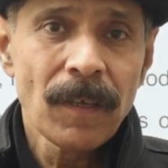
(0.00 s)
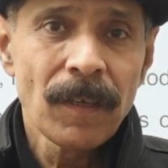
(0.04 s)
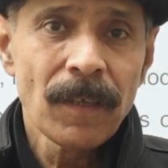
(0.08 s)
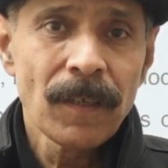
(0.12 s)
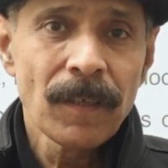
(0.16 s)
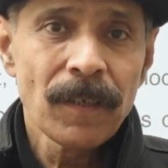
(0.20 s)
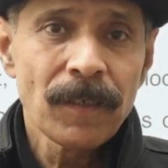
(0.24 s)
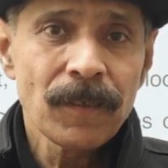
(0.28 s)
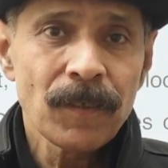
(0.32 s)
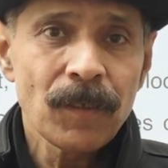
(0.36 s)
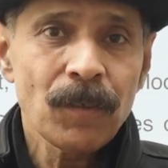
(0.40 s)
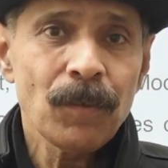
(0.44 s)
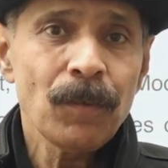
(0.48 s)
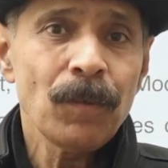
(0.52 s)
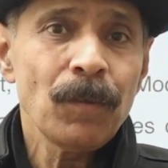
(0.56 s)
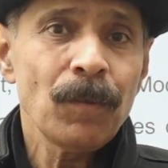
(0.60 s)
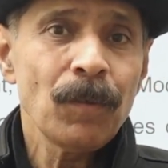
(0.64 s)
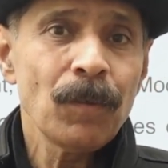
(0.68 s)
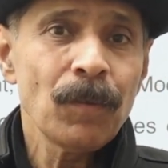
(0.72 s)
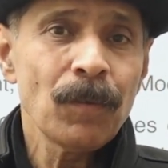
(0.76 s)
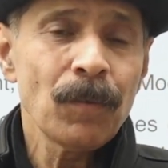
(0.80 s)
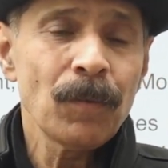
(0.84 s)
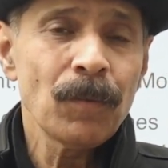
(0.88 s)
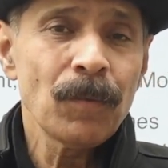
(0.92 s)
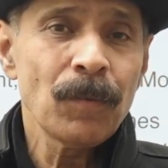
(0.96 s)

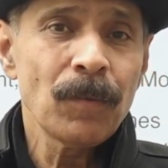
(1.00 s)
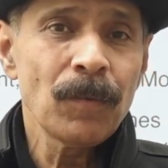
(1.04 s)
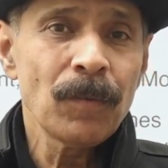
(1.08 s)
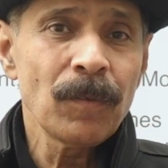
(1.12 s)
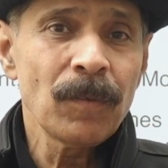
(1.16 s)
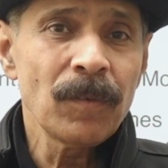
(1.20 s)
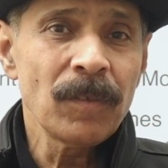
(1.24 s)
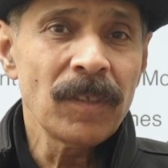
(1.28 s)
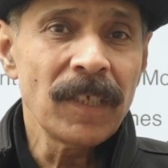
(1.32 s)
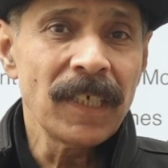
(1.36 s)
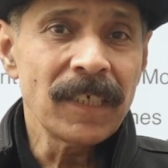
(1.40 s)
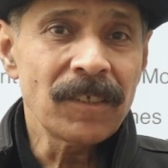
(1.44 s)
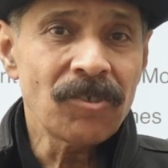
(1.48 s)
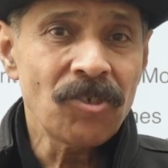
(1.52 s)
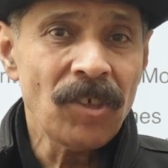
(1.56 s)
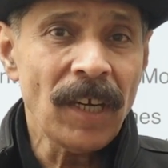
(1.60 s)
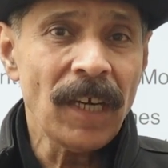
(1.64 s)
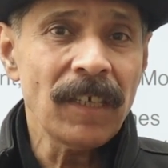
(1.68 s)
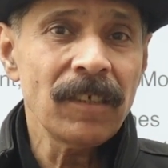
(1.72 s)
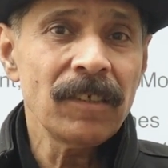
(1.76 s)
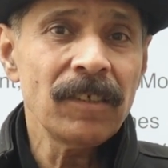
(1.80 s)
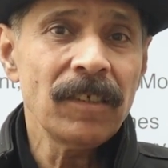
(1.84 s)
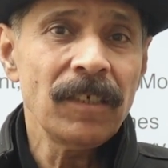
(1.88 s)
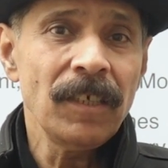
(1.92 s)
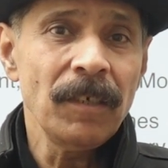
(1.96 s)
So the
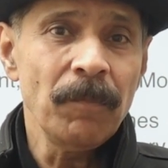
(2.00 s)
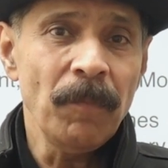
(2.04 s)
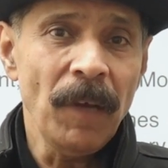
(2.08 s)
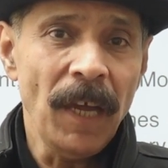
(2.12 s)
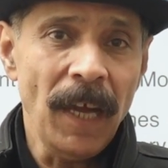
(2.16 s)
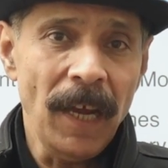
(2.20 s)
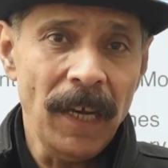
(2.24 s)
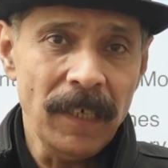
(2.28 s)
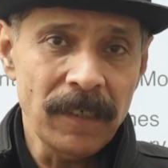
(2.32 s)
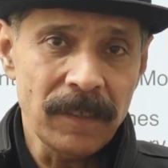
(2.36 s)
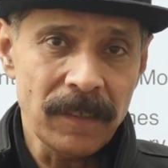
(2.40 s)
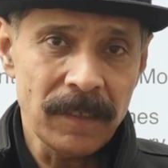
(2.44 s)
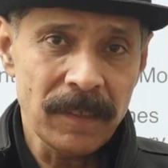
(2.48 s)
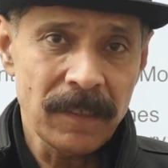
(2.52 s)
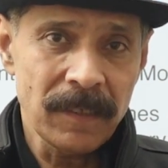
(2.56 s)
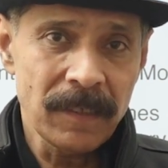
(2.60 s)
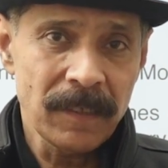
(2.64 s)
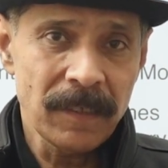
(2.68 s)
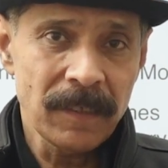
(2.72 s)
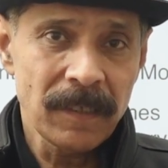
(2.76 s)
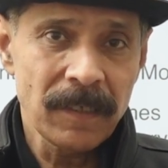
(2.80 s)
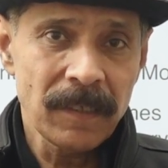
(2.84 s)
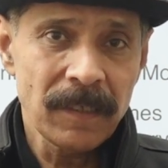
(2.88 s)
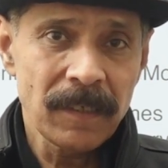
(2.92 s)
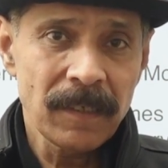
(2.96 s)
strategy
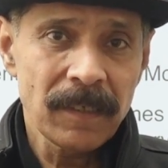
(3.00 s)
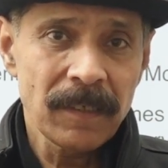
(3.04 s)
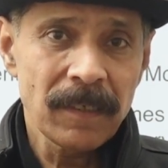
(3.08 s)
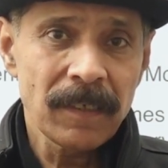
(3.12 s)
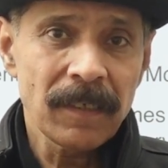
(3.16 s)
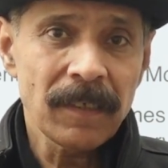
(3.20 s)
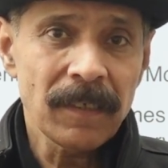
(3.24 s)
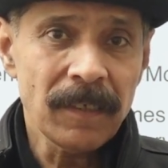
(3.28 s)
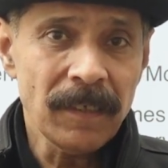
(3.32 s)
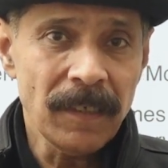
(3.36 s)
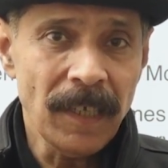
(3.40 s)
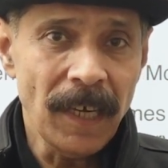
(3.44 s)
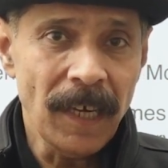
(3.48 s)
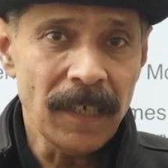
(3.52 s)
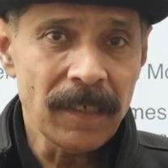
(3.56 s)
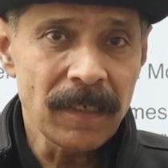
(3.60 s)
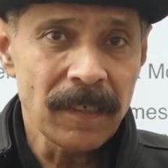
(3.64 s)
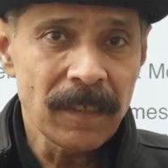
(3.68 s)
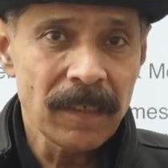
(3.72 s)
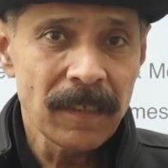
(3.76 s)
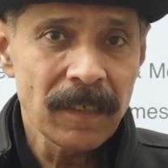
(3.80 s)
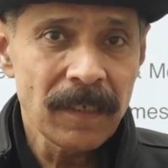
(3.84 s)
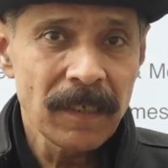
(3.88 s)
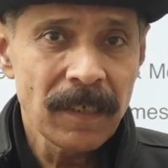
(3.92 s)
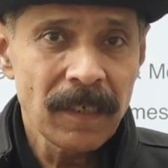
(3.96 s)
demands
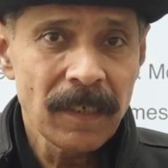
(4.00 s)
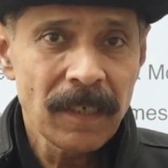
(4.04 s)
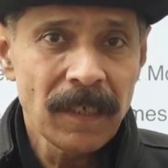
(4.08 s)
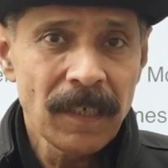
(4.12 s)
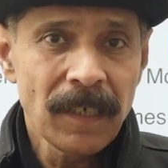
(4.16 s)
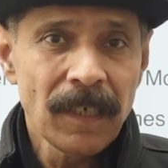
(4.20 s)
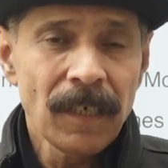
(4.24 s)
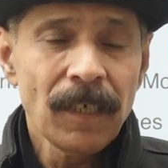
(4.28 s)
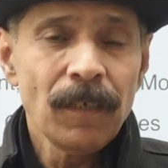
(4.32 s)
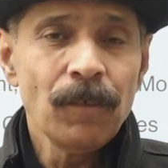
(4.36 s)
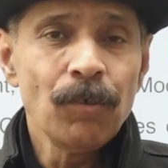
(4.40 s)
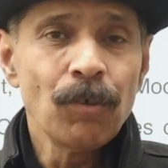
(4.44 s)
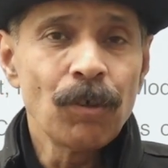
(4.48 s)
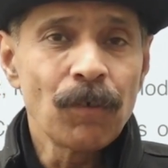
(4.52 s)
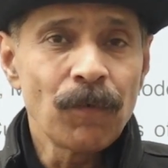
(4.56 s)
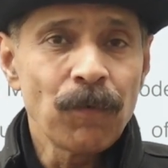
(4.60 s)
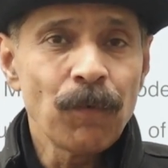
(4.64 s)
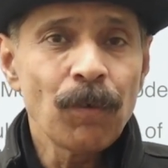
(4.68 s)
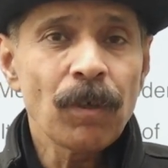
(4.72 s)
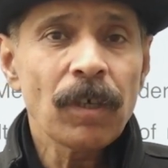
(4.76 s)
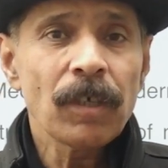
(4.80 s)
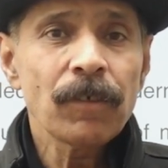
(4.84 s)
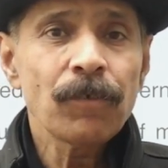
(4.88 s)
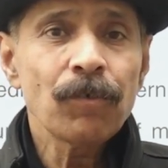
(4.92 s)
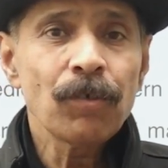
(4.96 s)
that your
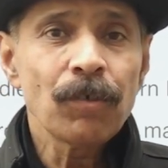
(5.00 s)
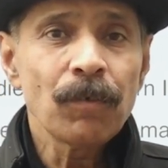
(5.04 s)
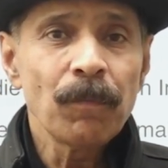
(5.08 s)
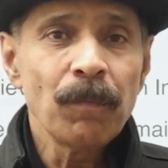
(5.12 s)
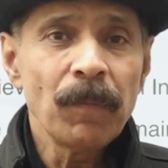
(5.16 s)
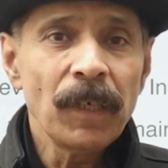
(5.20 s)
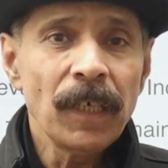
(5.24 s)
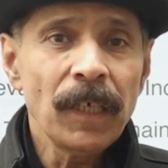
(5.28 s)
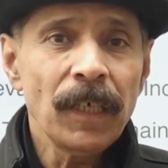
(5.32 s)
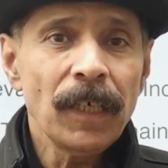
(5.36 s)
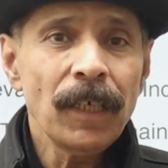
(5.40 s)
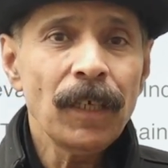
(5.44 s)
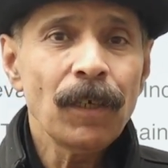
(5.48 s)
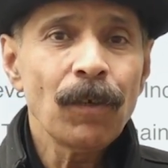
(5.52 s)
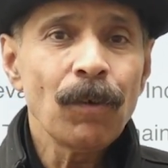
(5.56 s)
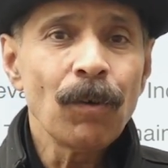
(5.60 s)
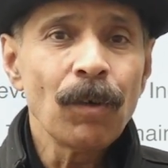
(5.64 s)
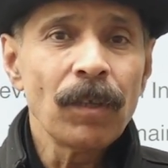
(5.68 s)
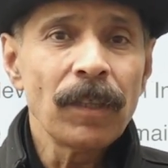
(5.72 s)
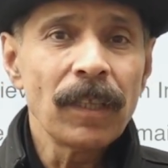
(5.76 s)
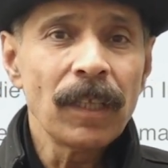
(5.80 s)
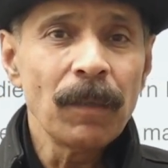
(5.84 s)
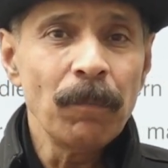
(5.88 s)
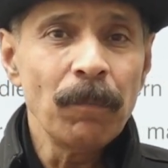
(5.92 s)
focus should be on the